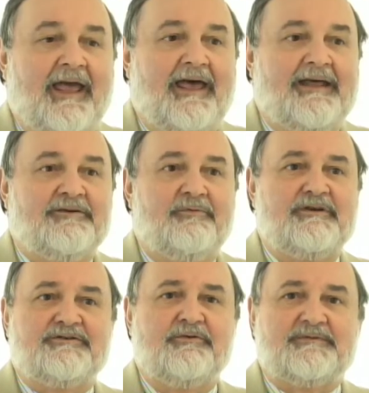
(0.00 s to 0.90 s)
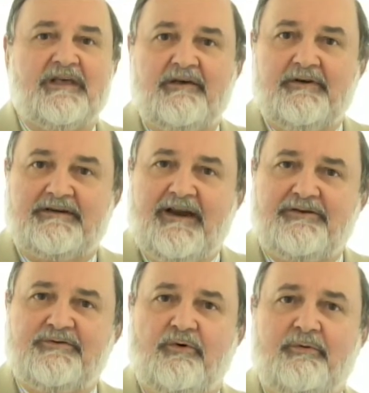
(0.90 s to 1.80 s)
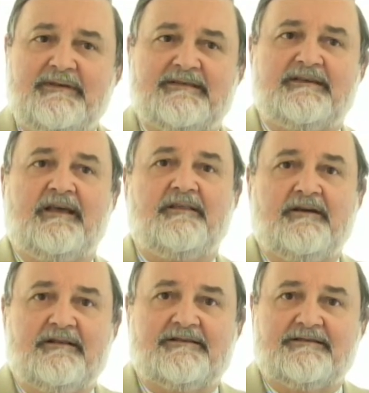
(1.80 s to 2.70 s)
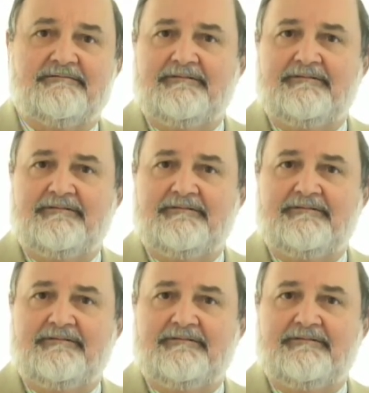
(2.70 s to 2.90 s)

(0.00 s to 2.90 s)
And we used to observe it, and I used to always say that it's,